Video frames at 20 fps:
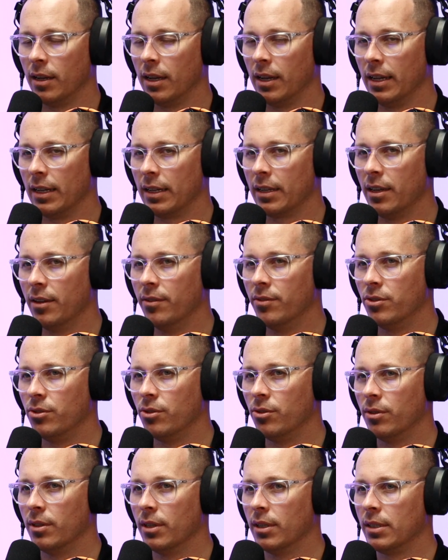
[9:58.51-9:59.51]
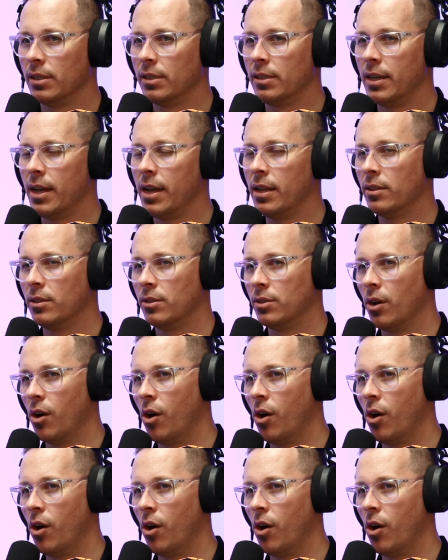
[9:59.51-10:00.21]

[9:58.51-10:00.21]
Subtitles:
it gives you the sense